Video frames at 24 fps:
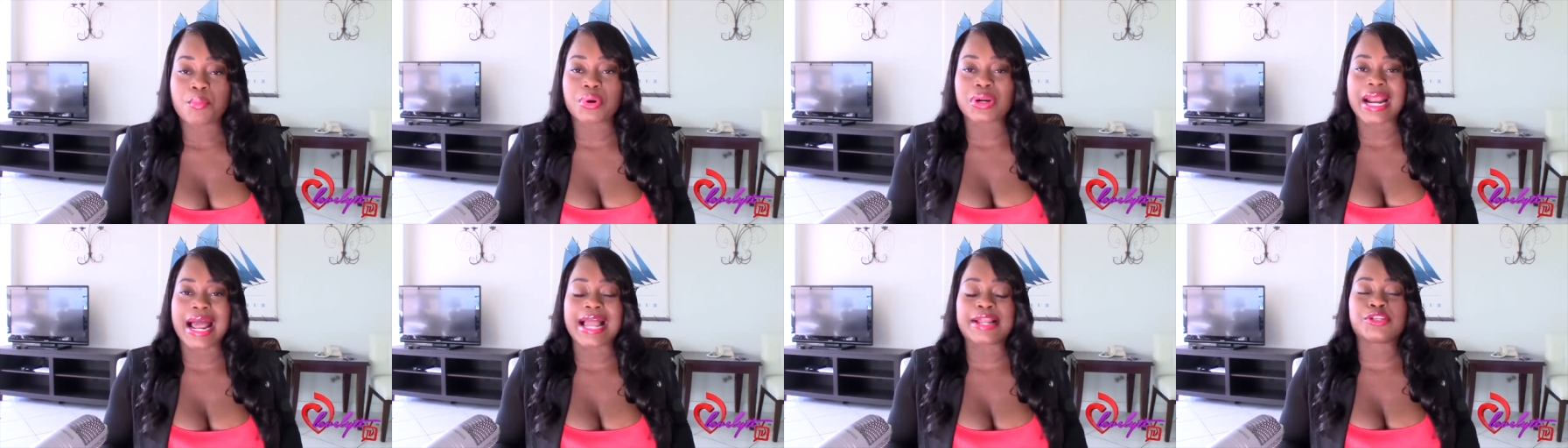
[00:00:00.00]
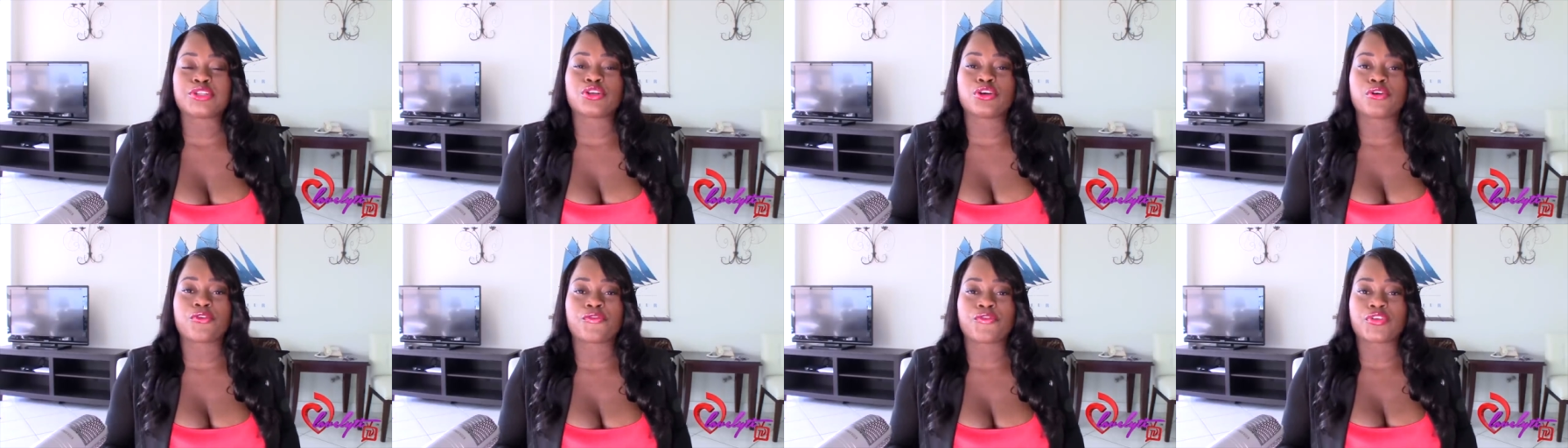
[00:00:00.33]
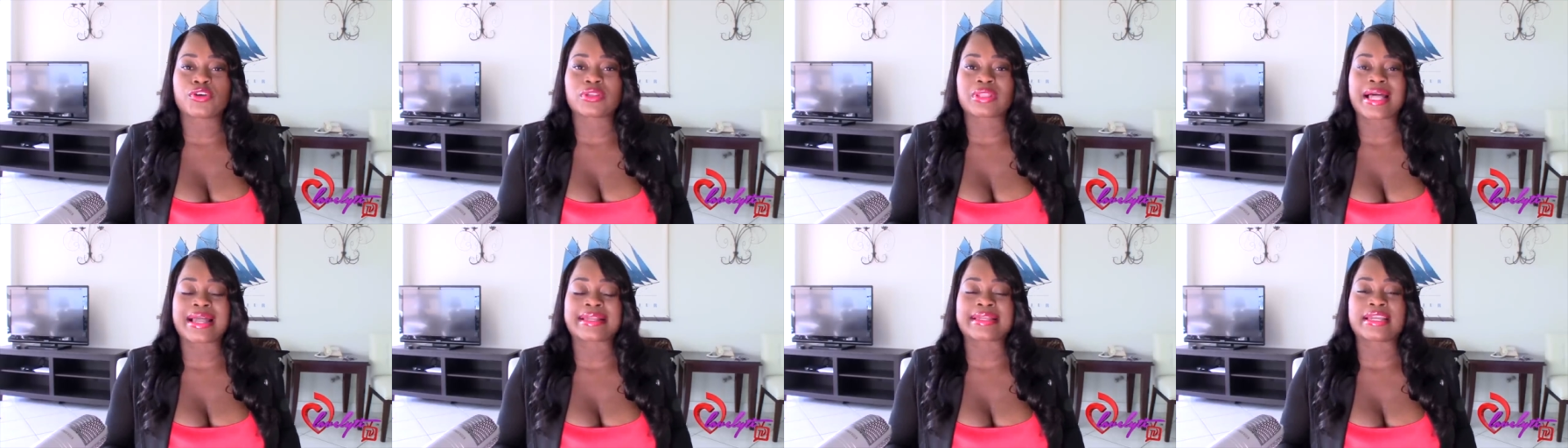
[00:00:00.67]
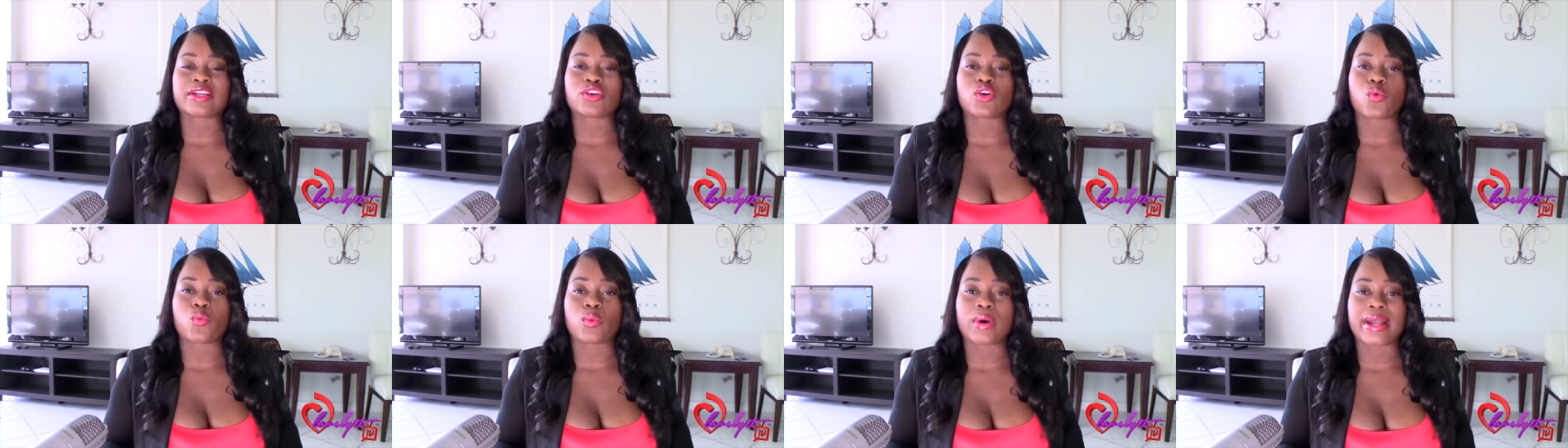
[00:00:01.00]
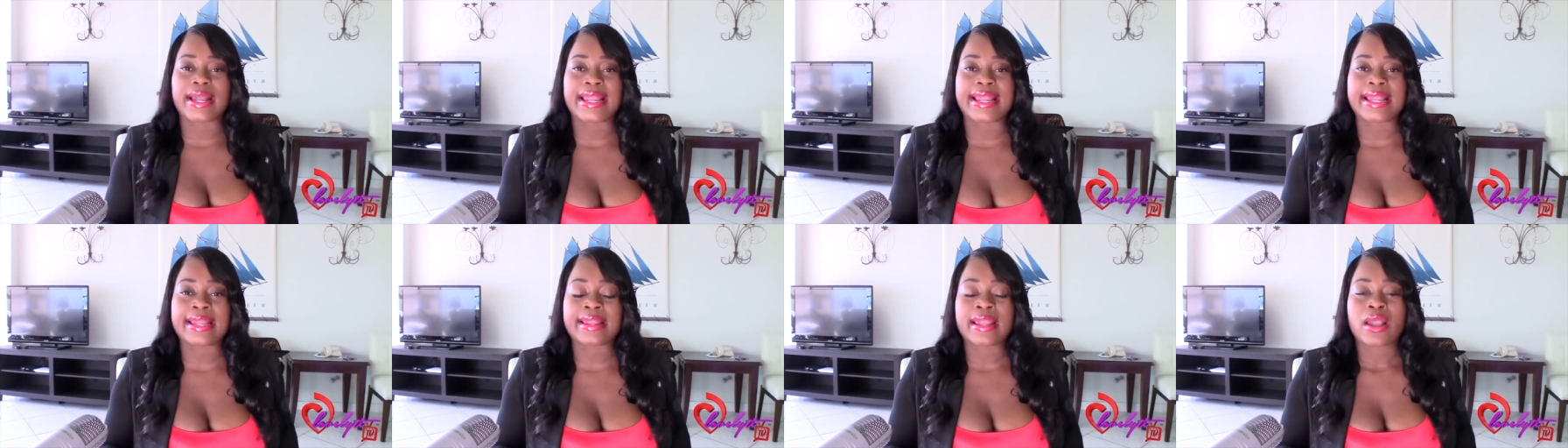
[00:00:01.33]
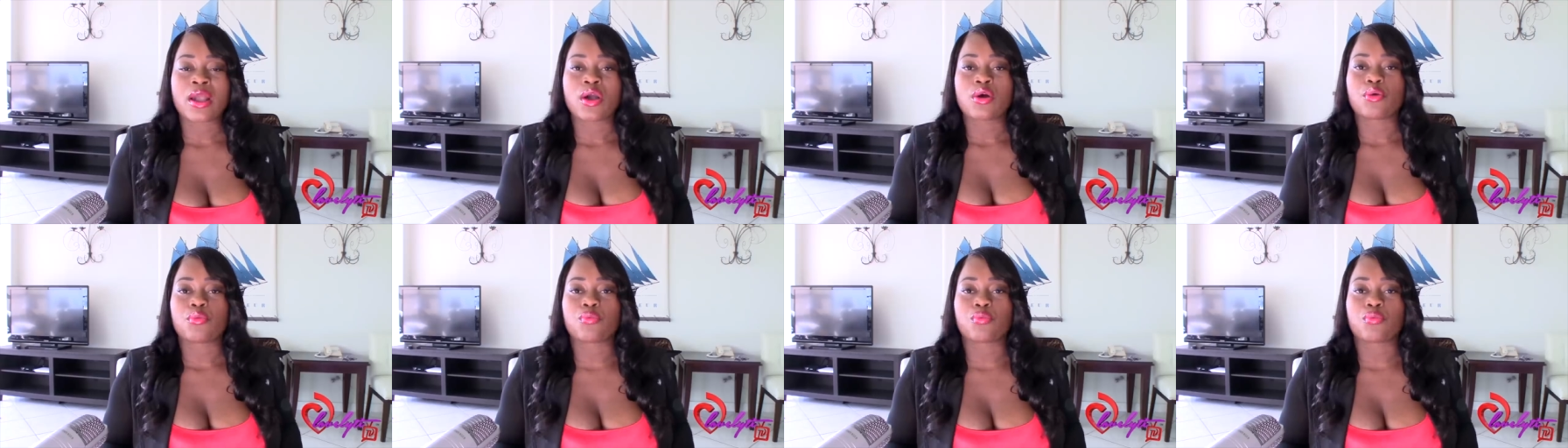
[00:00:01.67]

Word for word: But I do feel like, in a way,